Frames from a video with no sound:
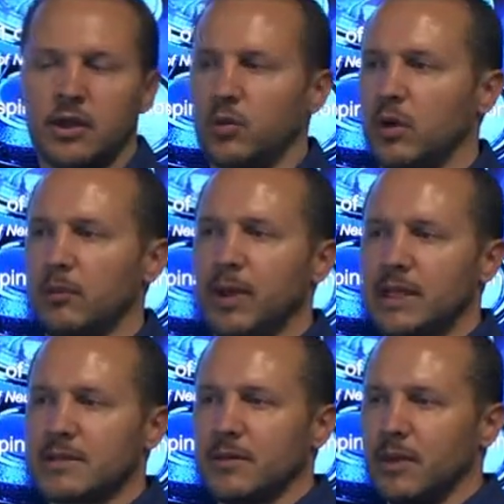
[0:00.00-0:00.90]
You wouldn't
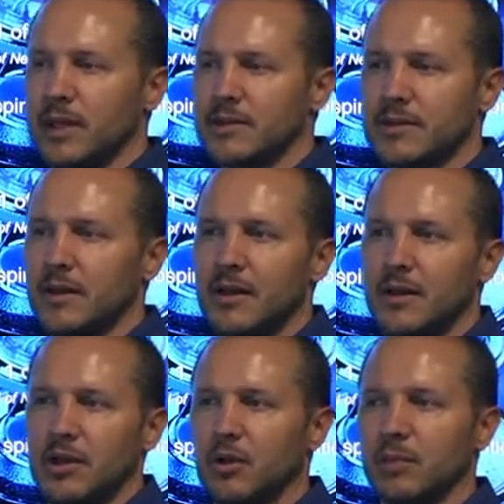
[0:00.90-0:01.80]
base somebody's,
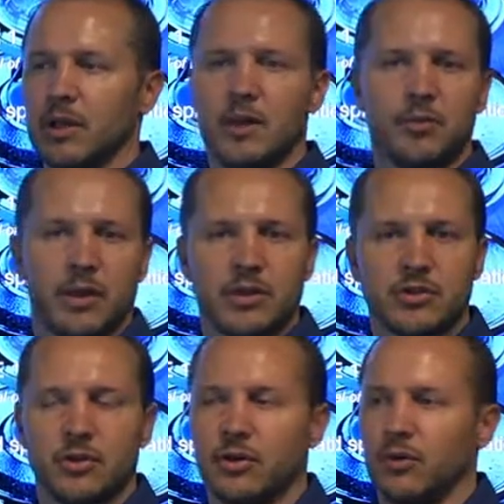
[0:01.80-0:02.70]
you know, blood
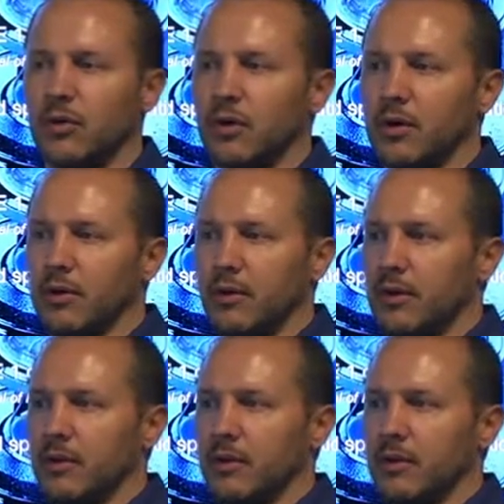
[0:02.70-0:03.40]
pressure or